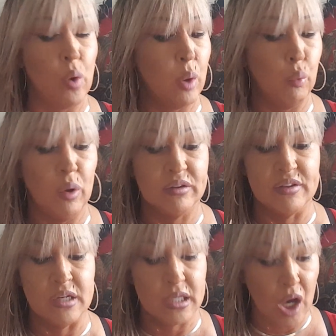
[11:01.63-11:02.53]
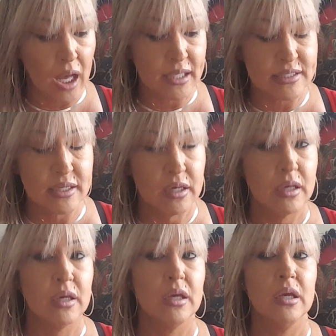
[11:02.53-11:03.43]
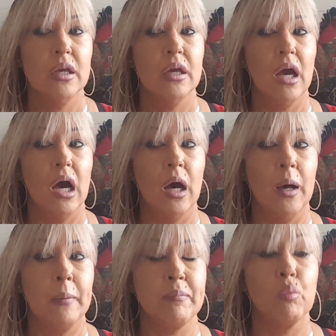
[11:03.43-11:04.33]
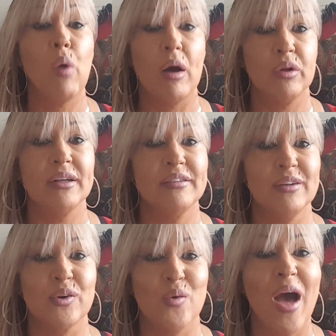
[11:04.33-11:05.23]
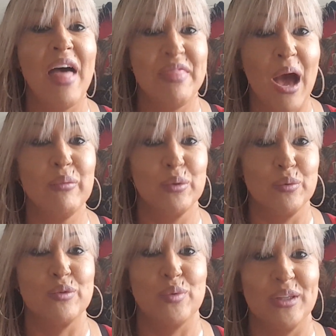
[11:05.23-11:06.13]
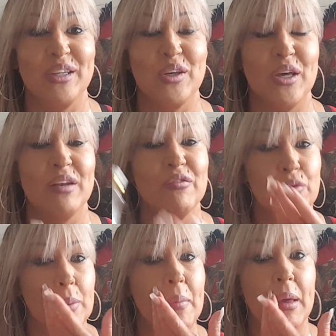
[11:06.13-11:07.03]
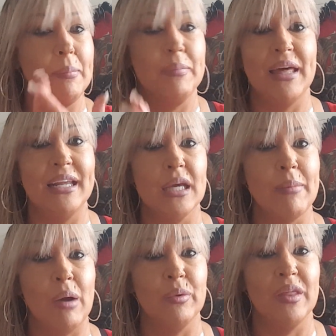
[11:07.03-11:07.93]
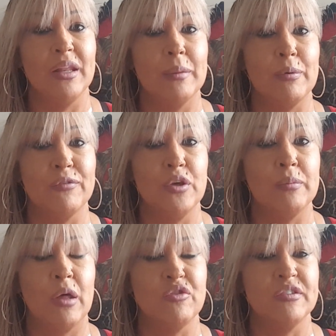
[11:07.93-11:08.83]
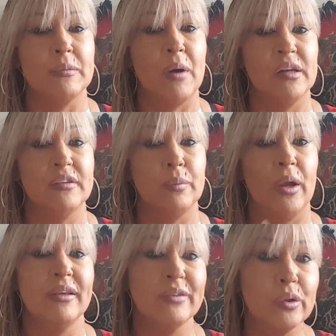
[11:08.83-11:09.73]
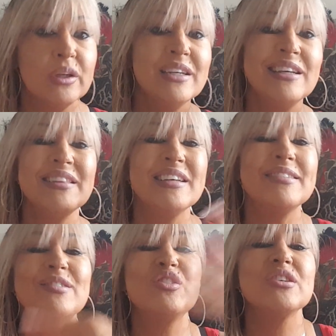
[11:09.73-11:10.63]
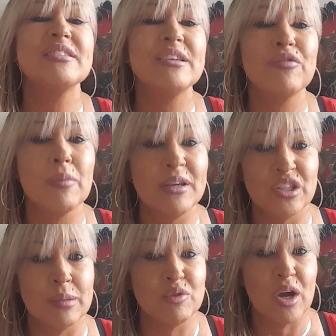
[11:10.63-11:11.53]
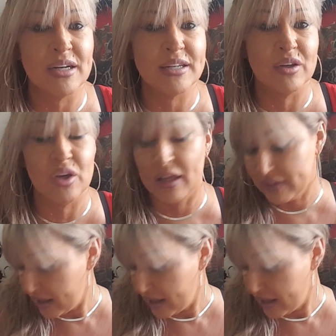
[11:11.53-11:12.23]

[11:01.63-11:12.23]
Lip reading: It was not wild honeysuckle, and that one was really good. They didn't come out with it in the perfume, though, just the body spray. So this is just information I'm trying to tell you guys,